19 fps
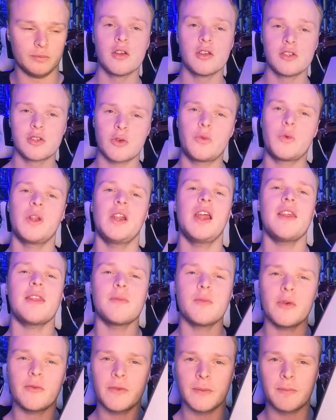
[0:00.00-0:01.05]
So if we let them
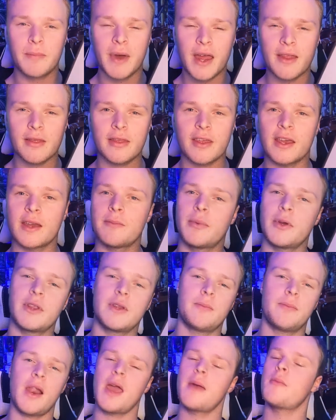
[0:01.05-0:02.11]
off the pen thing and put the
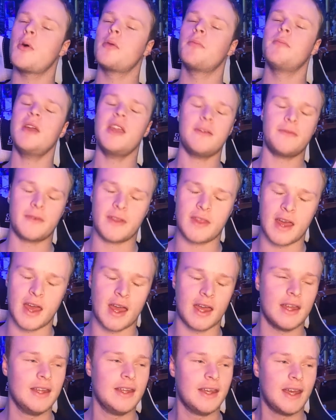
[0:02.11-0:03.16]
blame on me for
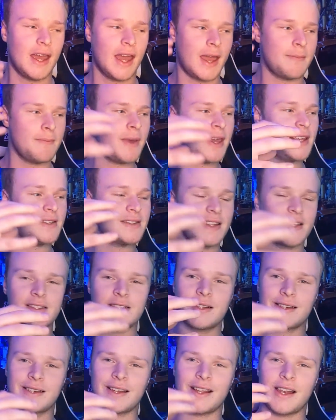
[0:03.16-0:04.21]
that, it makes this
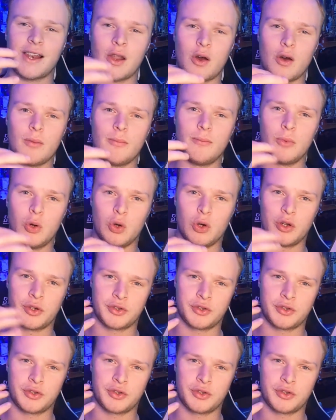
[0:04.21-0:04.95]
look a lot more